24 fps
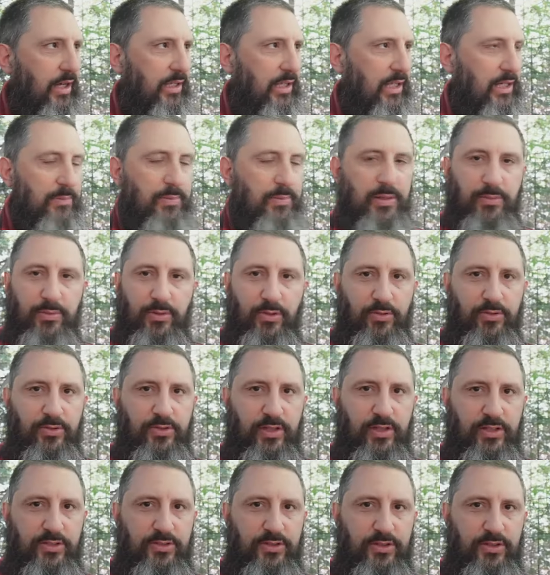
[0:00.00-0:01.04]
A lot of people don't
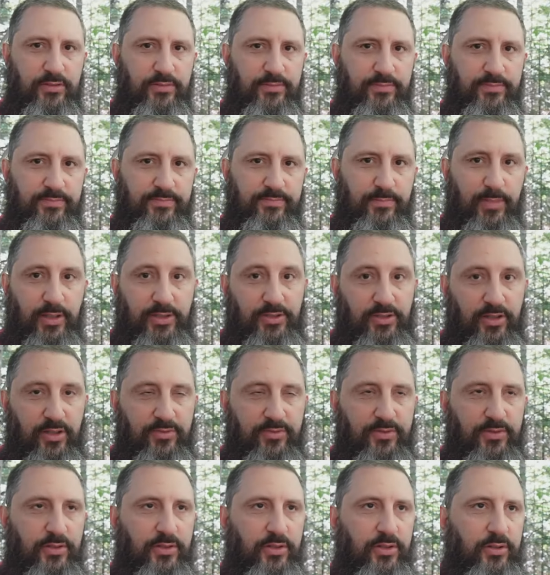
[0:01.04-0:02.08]
trust it,
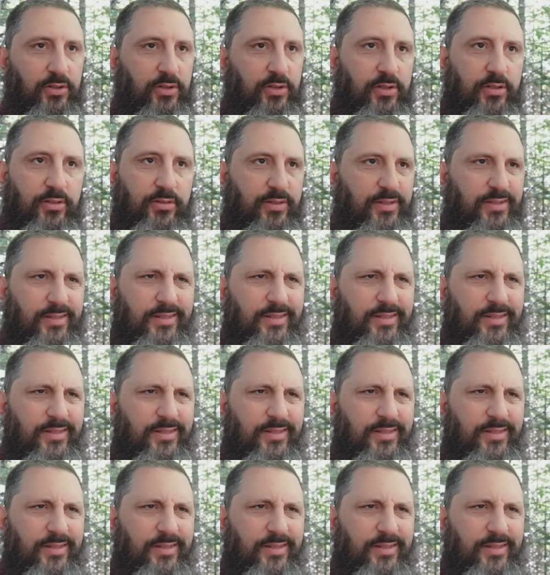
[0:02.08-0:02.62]
myself included.